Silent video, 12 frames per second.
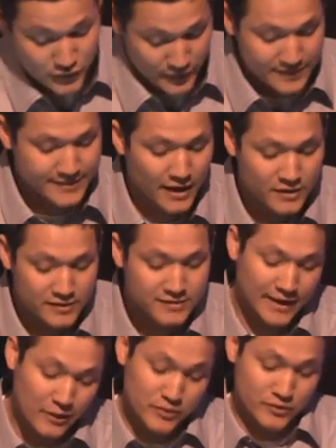So this tells us
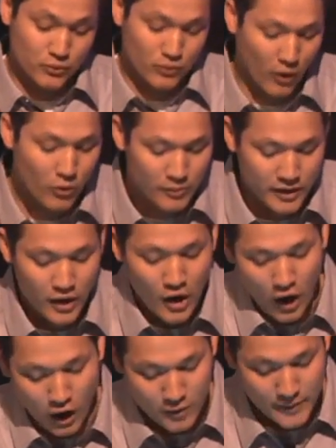that it was a Roman
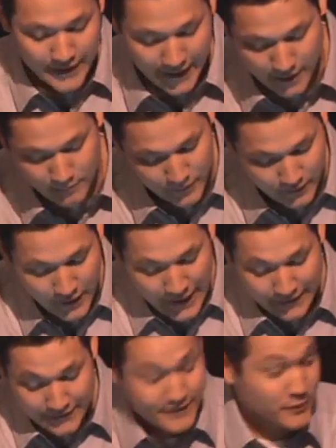army camp and,
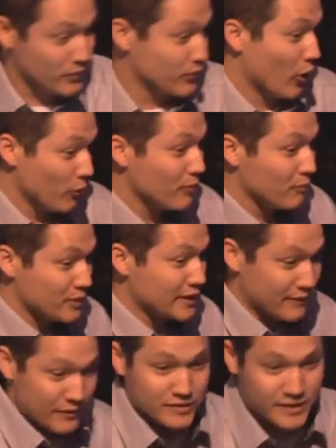and that there were Roman
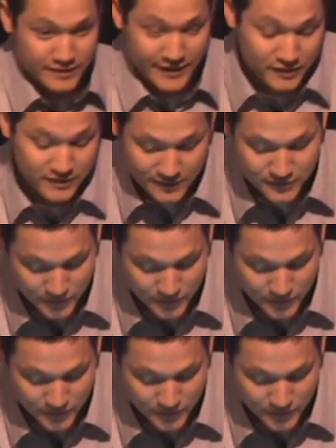believers, because here's this